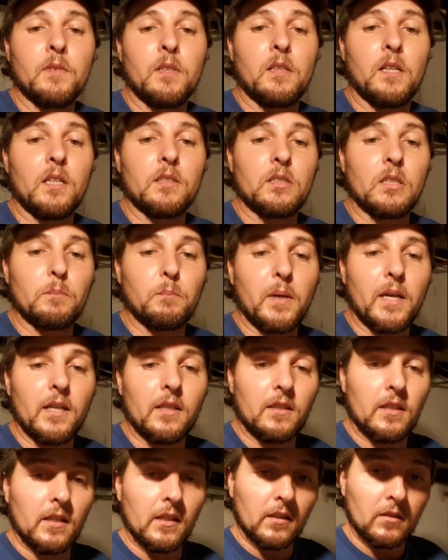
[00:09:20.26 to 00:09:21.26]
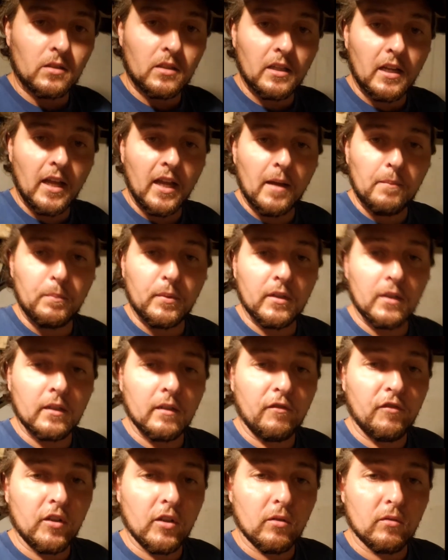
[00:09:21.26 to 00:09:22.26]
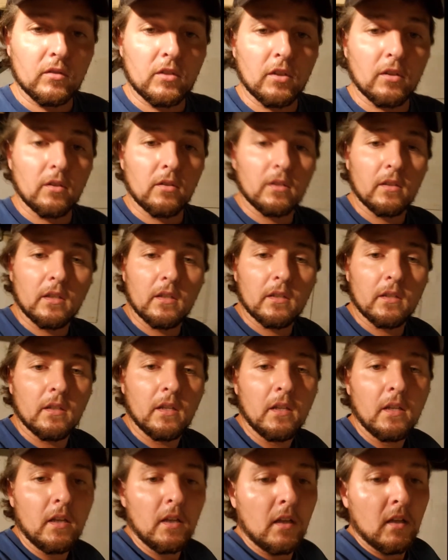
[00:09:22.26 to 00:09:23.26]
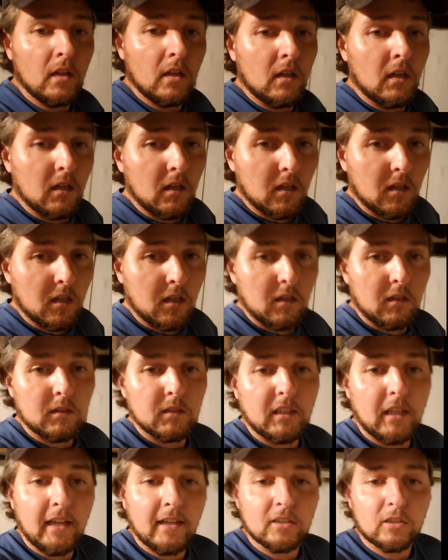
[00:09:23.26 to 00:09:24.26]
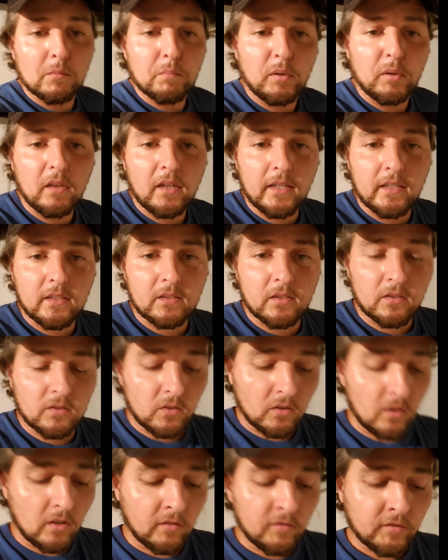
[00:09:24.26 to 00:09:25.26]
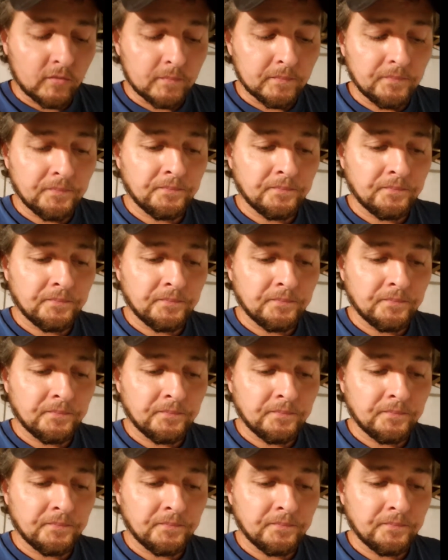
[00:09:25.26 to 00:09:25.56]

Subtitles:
Lots of bad things could happen if you don't turn the gas appliances off.